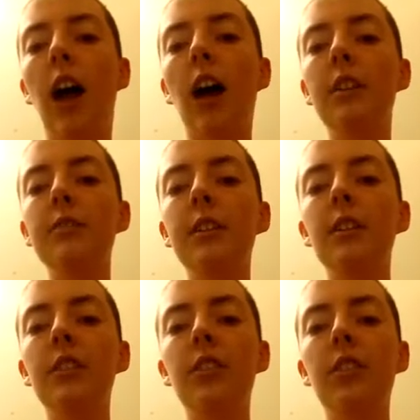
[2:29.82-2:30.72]
I've
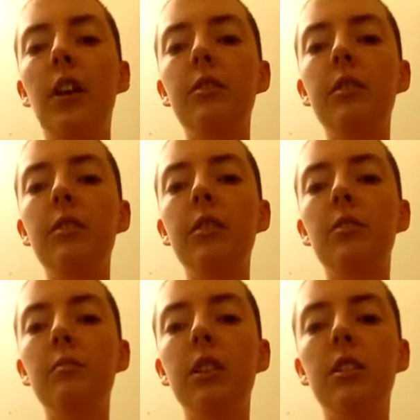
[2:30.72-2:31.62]
witnessed thousands
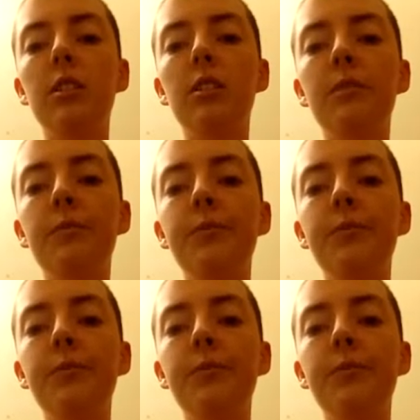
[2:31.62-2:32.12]
of murders,